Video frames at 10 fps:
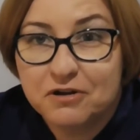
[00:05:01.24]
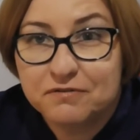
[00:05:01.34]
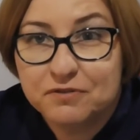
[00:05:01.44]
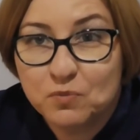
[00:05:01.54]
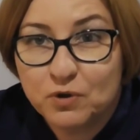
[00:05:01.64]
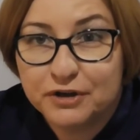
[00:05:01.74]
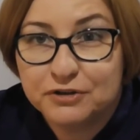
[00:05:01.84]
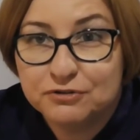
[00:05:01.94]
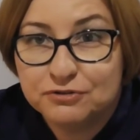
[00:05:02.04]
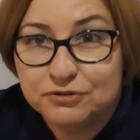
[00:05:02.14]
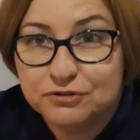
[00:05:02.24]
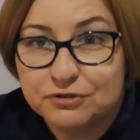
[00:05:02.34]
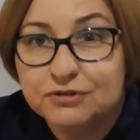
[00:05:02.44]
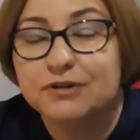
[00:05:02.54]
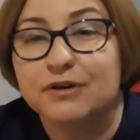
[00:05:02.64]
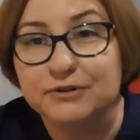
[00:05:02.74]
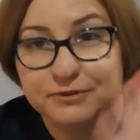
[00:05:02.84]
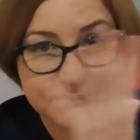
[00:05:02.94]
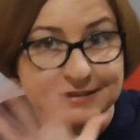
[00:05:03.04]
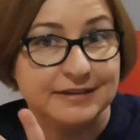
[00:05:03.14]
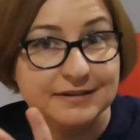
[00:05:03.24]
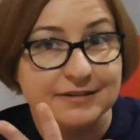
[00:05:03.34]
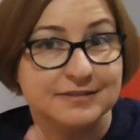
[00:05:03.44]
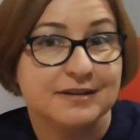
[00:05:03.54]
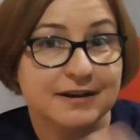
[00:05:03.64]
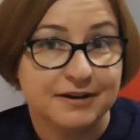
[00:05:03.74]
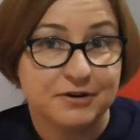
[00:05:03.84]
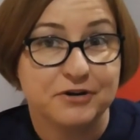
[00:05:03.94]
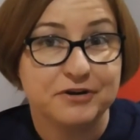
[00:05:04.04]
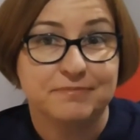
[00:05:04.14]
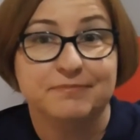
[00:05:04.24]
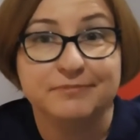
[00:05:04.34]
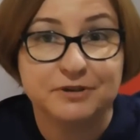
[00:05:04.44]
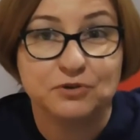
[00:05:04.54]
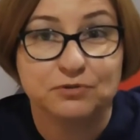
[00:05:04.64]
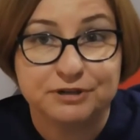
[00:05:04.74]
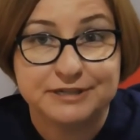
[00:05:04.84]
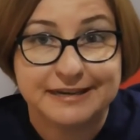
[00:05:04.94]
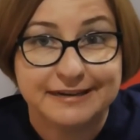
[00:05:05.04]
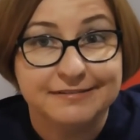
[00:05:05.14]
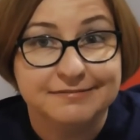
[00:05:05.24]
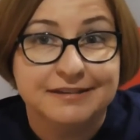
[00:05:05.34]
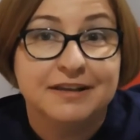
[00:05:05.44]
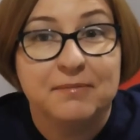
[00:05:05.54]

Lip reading: of the work you do on your skin is done at home with your routine.